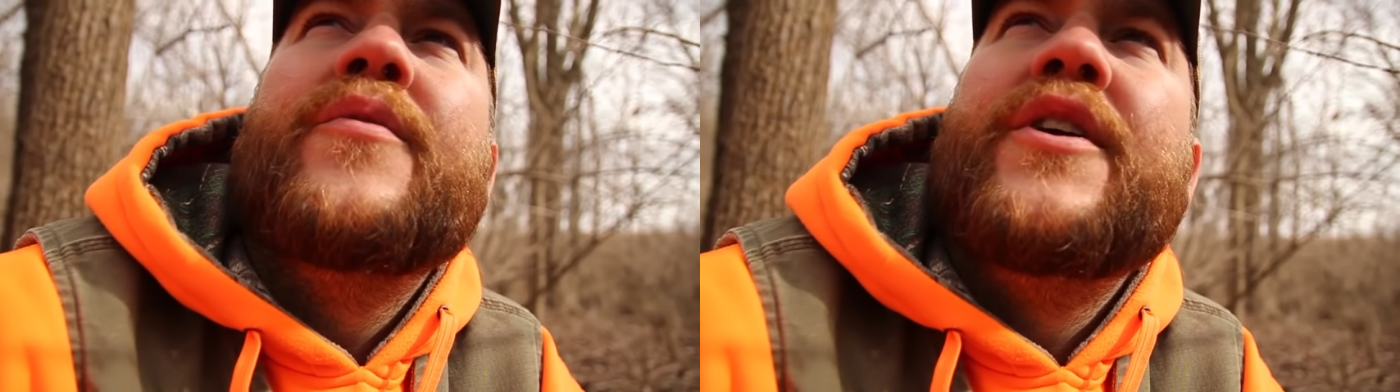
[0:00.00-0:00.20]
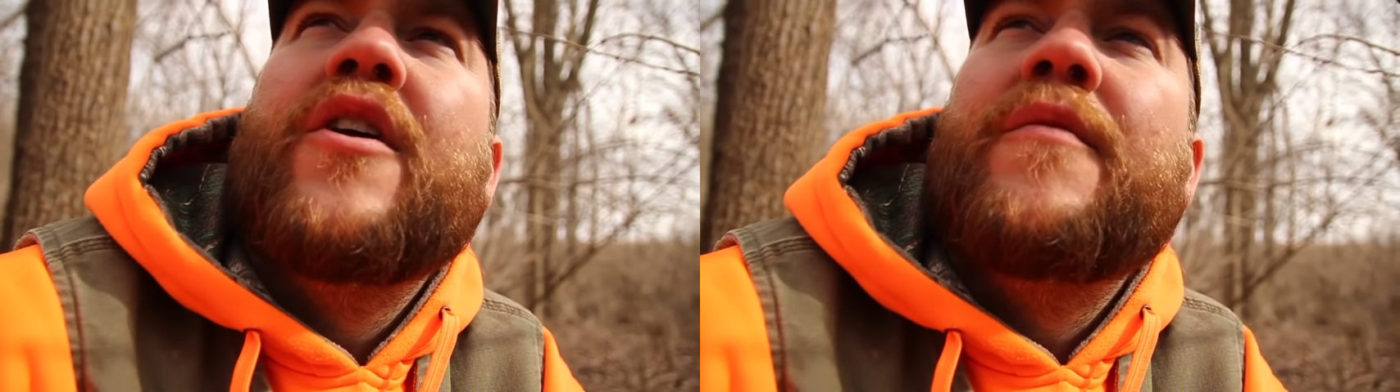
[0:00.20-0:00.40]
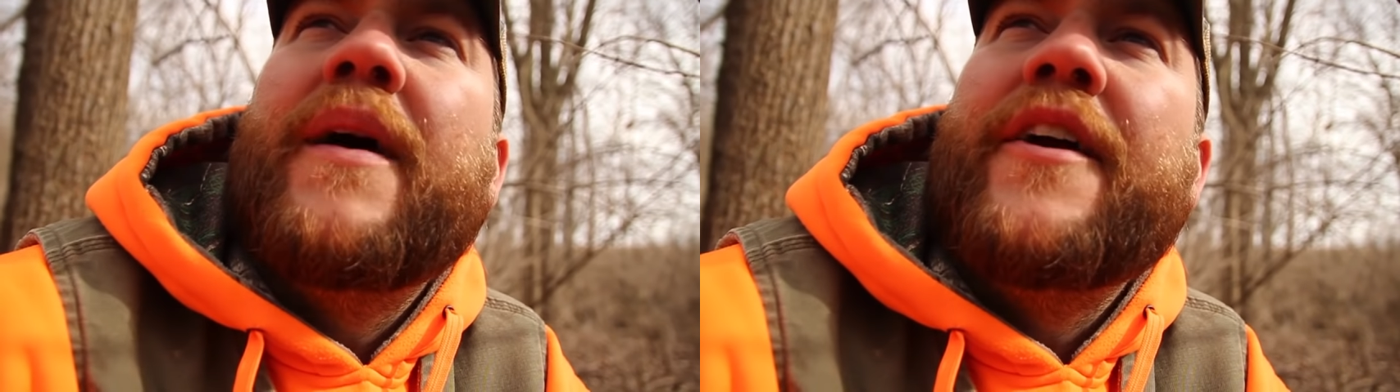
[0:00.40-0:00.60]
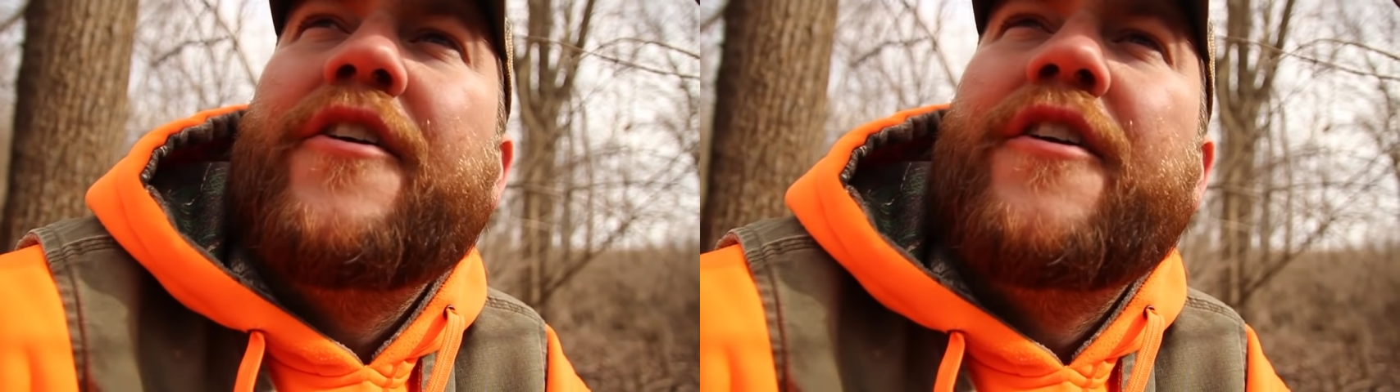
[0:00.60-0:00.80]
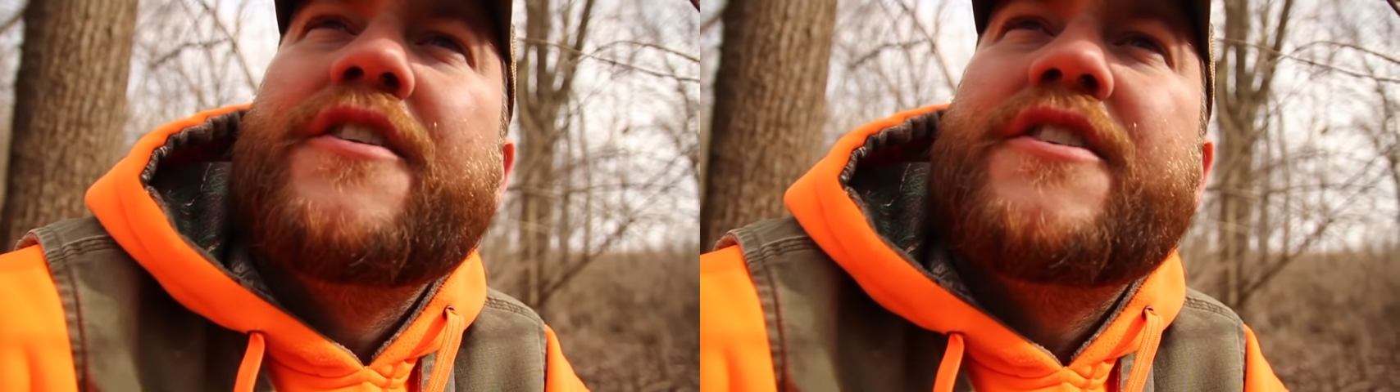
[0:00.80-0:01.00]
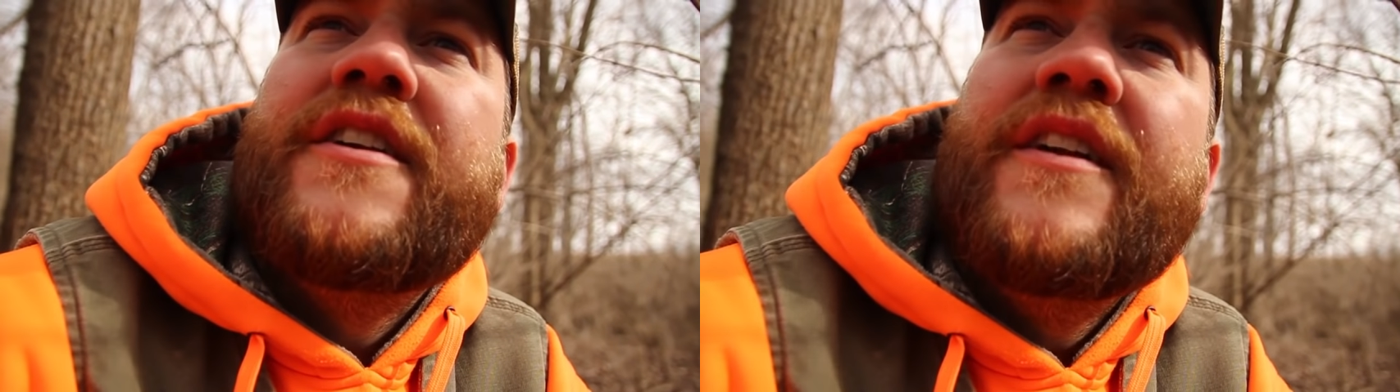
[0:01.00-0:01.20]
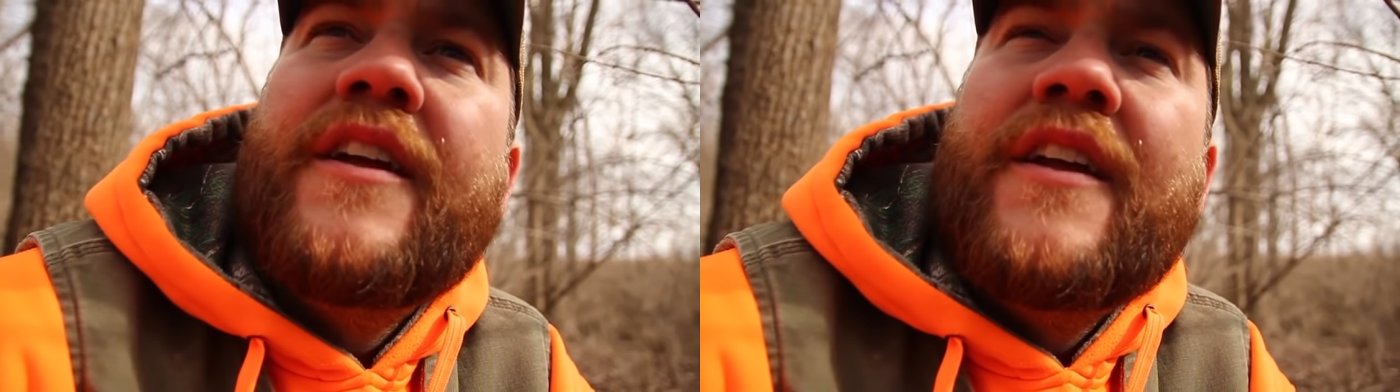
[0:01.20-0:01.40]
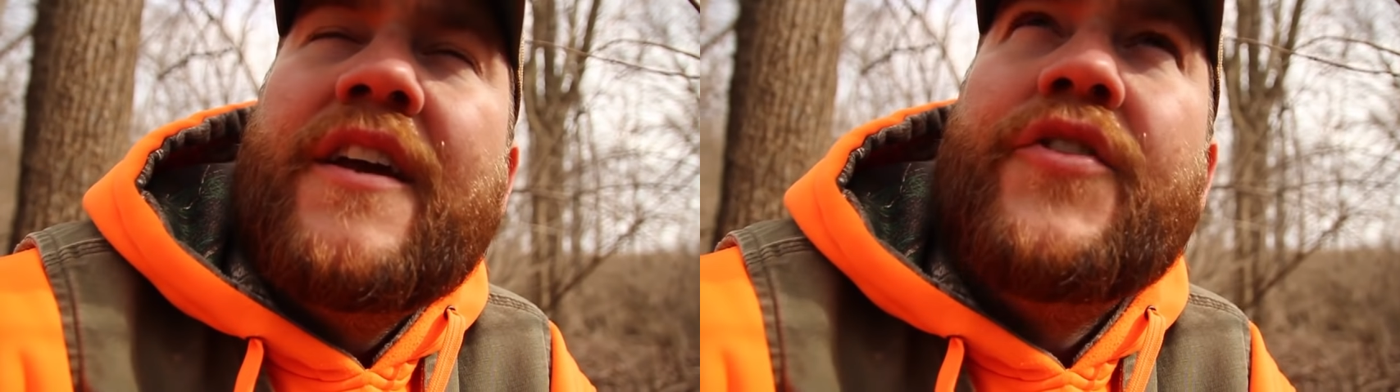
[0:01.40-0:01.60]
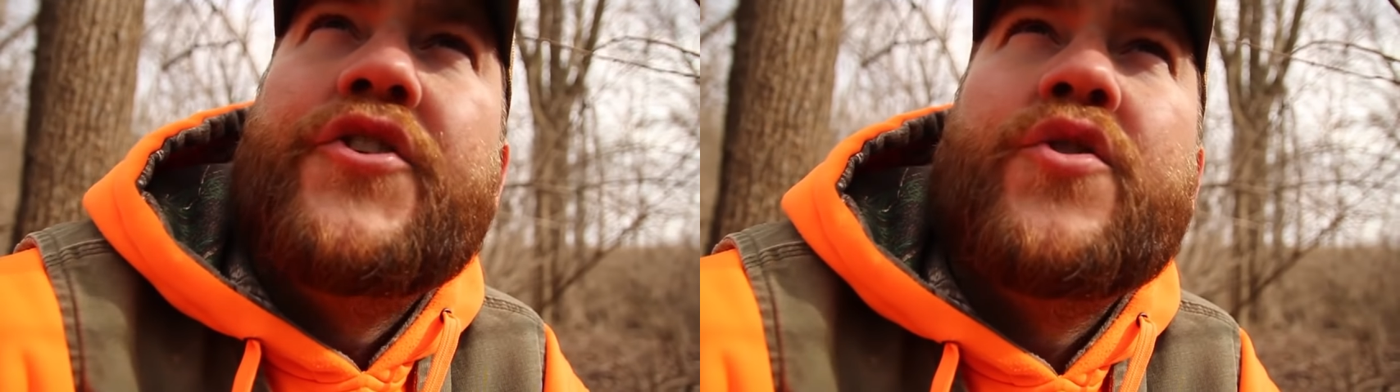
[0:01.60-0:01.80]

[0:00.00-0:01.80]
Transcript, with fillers: We know it might hurt us in the